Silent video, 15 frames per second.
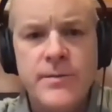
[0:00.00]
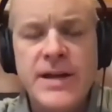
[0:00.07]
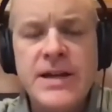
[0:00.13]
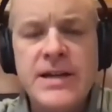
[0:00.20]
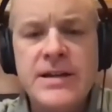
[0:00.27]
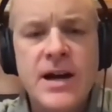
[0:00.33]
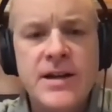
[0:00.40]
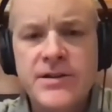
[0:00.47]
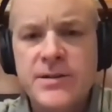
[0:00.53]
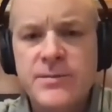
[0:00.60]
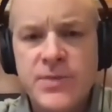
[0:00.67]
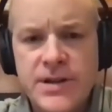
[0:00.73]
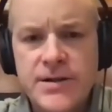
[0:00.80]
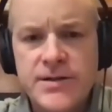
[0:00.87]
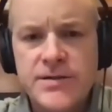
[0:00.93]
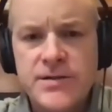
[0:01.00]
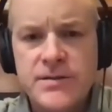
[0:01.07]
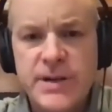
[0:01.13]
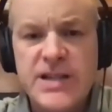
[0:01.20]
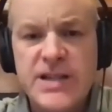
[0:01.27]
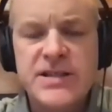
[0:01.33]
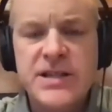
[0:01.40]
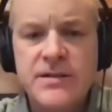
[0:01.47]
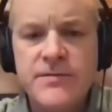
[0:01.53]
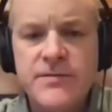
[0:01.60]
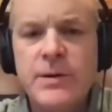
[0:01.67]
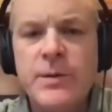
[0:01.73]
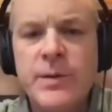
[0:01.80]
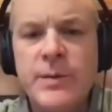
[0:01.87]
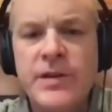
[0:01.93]
not good players. There's
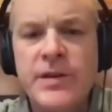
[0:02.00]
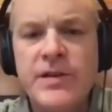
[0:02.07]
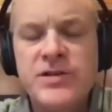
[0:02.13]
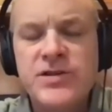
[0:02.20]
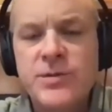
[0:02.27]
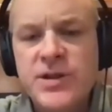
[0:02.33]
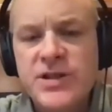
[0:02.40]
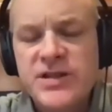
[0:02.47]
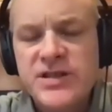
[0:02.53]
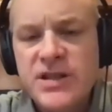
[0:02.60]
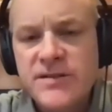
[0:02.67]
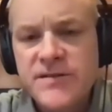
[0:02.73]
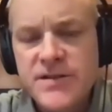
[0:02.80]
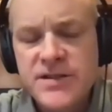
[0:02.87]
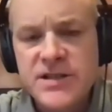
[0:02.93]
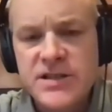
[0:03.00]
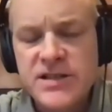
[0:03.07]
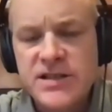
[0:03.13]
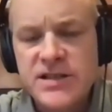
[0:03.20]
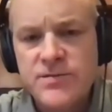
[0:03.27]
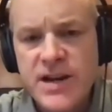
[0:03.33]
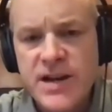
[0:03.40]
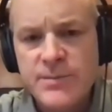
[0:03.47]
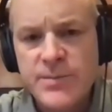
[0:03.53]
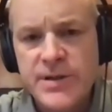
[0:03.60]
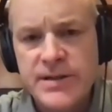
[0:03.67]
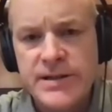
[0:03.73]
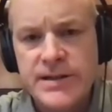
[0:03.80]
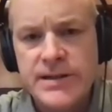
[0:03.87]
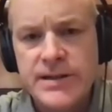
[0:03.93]
so much selfishness that's
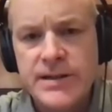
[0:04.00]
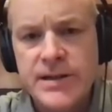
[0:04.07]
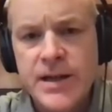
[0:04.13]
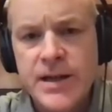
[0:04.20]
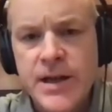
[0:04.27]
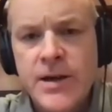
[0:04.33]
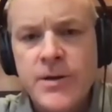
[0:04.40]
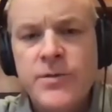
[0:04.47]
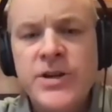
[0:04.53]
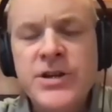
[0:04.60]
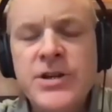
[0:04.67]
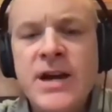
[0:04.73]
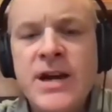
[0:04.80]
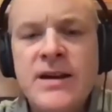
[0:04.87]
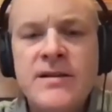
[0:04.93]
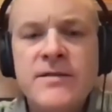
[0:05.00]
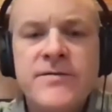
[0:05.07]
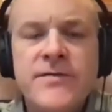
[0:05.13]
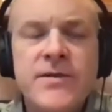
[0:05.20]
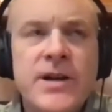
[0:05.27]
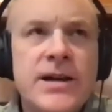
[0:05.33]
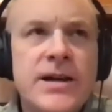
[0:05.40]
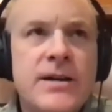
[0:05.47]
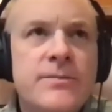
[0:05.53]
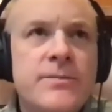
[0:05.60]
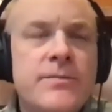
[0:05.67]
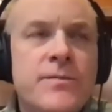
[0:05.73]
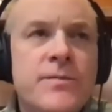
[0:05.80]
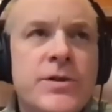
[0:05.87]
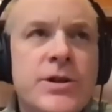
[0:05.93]
rampant in it. When you have,
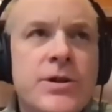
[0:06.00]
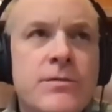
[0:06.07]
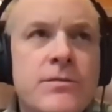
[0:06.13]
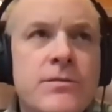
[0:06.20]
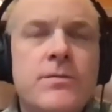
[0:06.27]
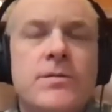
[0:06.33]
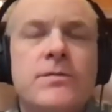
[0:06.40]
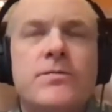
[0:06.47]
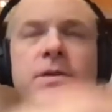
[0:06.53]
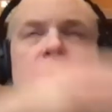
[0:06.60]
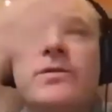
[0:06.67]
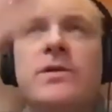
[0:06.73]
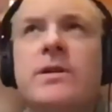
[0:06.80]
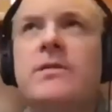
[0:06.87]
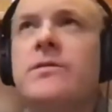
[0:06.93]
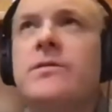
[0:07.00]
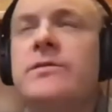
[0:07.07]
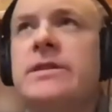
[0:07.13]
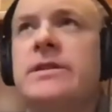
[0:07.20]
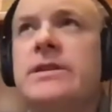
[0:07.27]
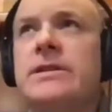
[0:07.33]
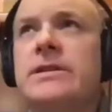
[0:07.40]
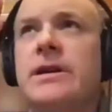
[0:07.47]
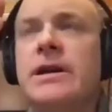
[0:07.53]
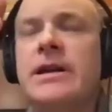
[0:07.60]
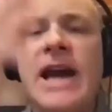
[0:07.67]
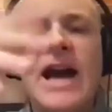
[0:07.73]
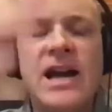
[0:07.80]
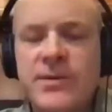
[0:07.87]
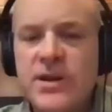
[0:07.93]
the
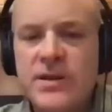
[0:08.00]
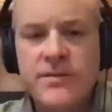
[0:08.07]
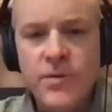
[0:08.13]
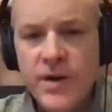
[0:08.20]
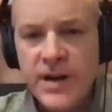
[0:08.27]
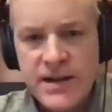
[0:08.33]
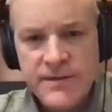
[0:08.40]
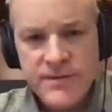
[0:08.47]
Academy of whatever